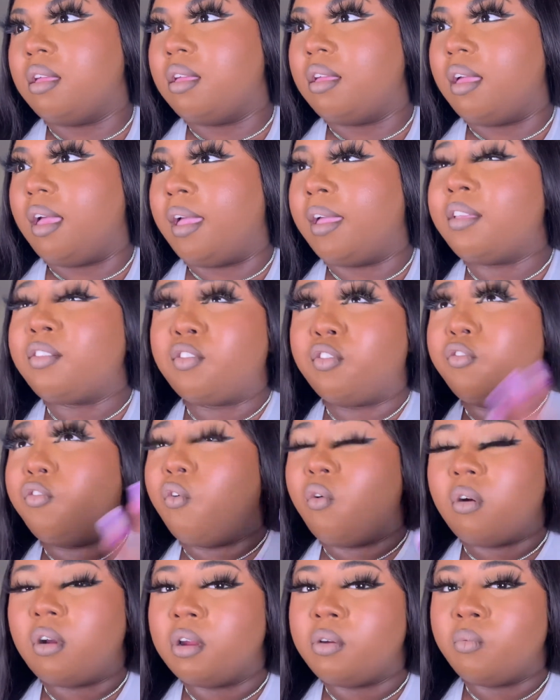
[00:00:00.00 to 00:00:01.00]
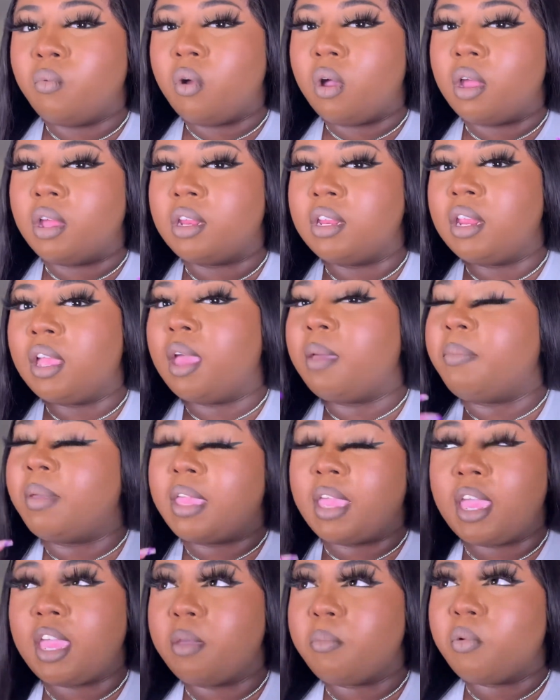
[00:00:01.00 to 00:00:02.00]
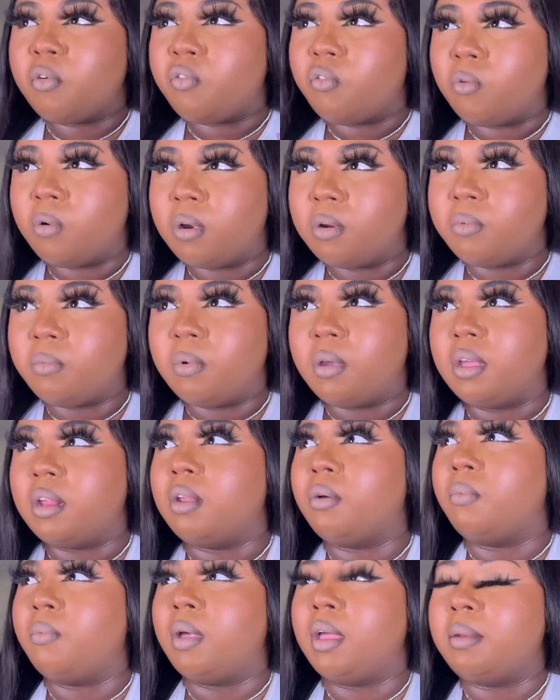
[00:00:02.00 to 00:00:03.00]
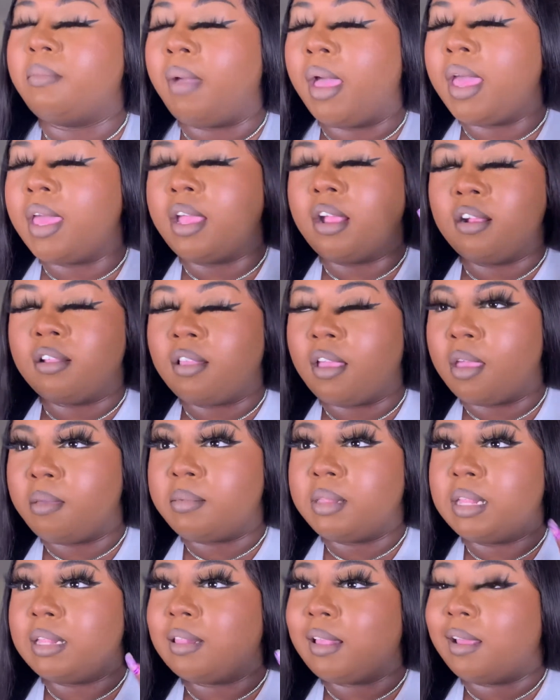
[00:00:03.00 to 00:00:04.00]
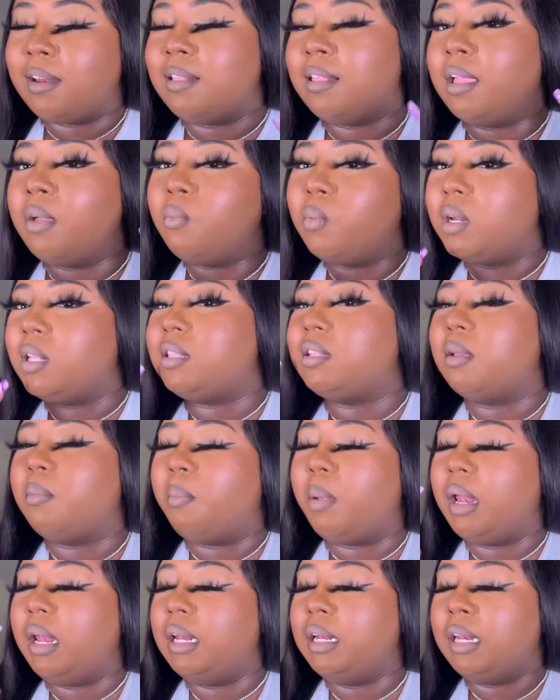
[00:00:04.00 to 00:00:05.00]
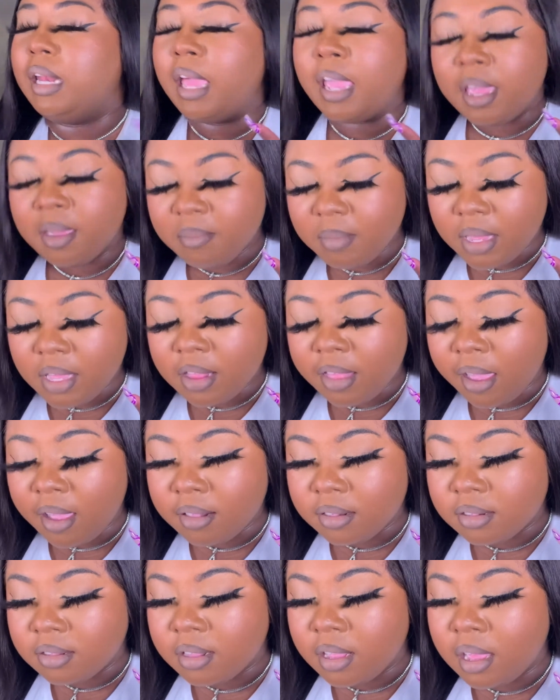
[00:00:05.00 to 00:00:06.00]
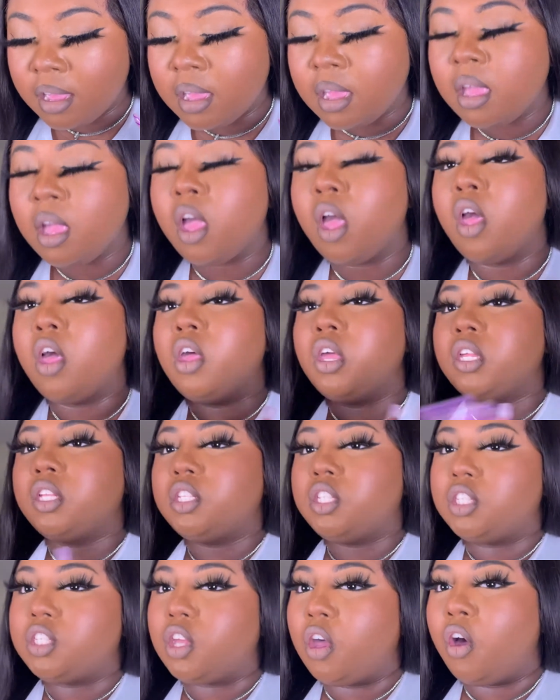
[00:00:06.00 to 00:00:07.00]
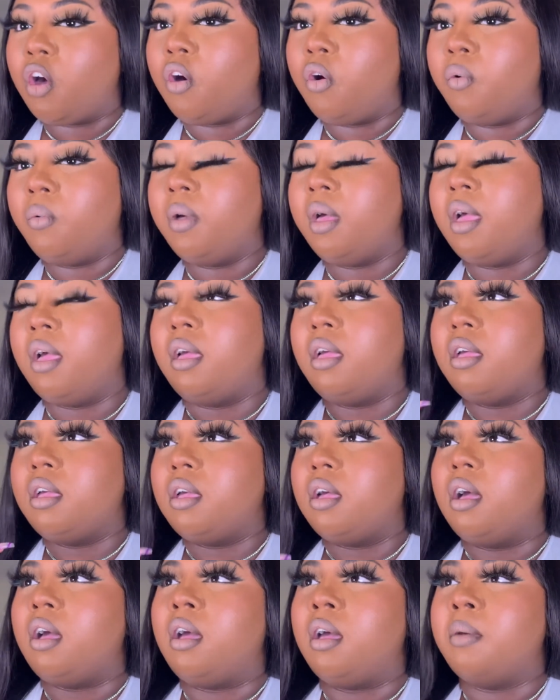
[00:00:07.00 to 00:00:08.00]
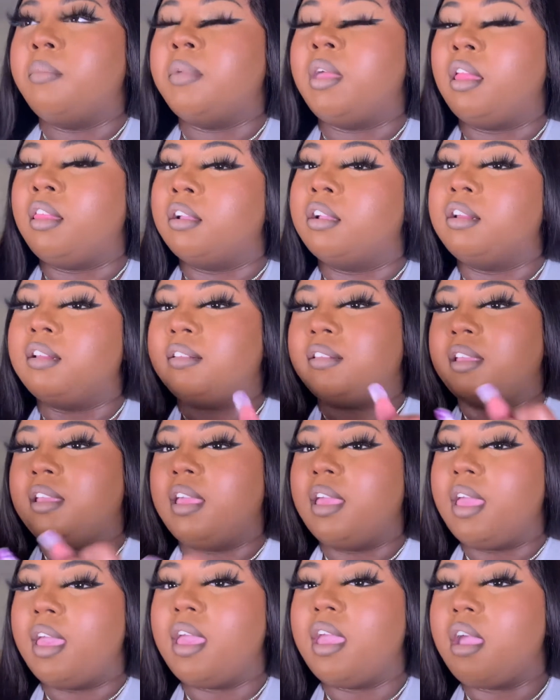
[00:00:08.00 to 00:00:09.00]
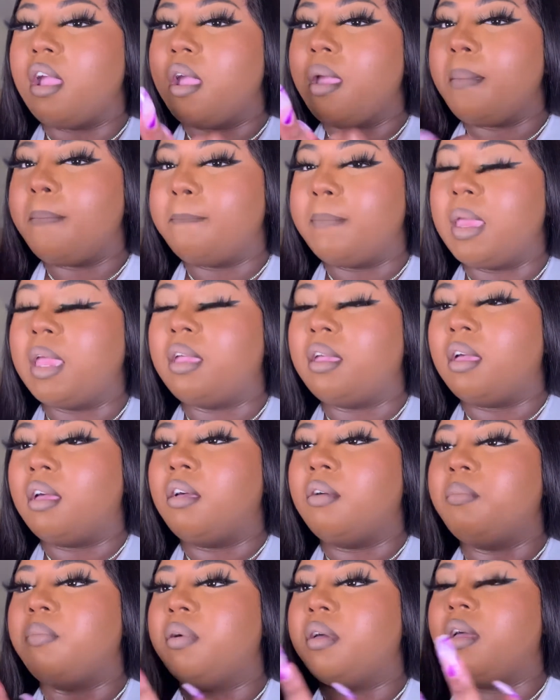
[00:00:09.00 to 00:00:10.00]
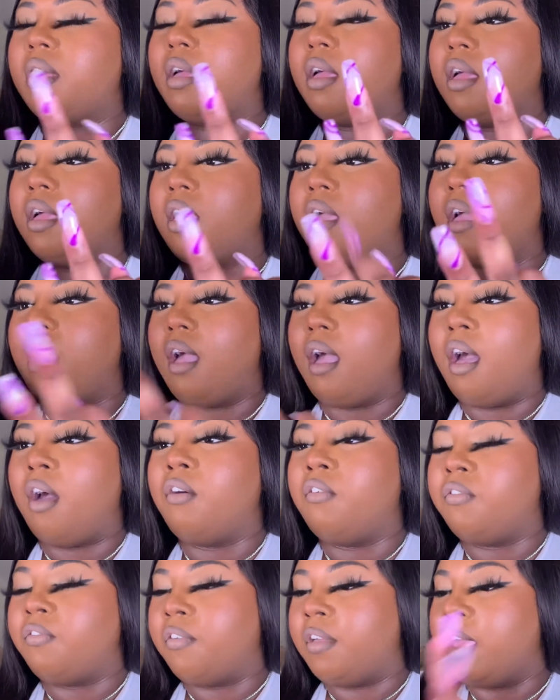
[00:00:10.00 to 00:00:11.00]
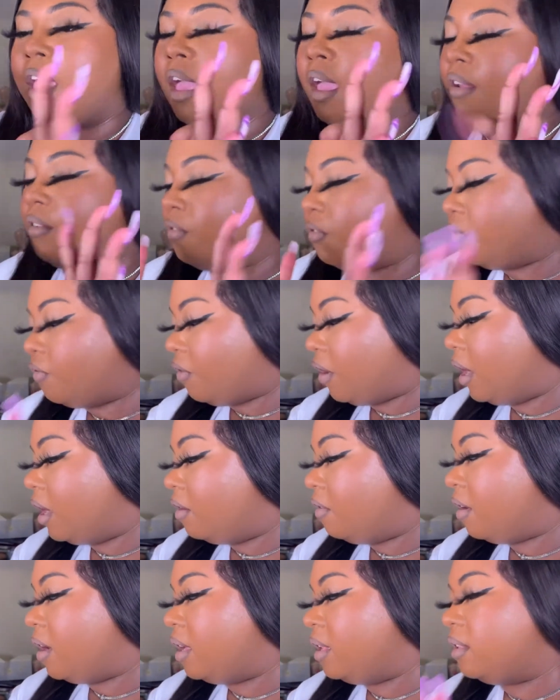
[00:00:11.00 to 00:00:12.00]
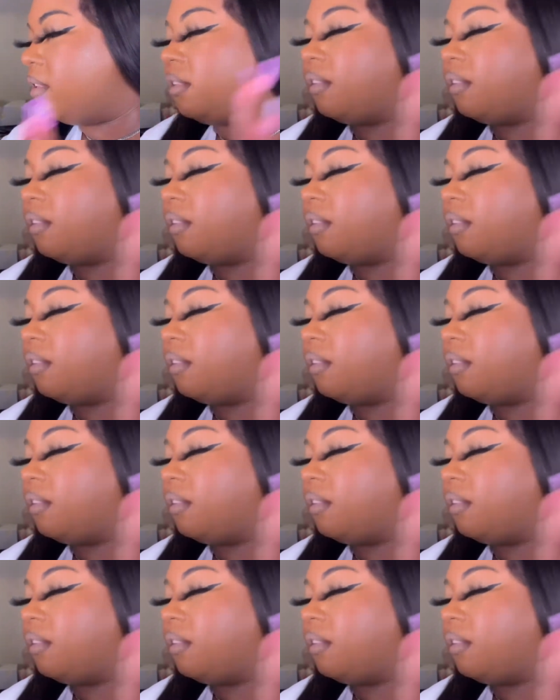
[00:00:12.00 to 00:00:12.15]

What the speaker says: I guess, 4-in-1. It became a 4-in-1 when my ear tabs decided they wanted to play me last night. So y'all are gonna see hair, makeup, outfit, and fragrance.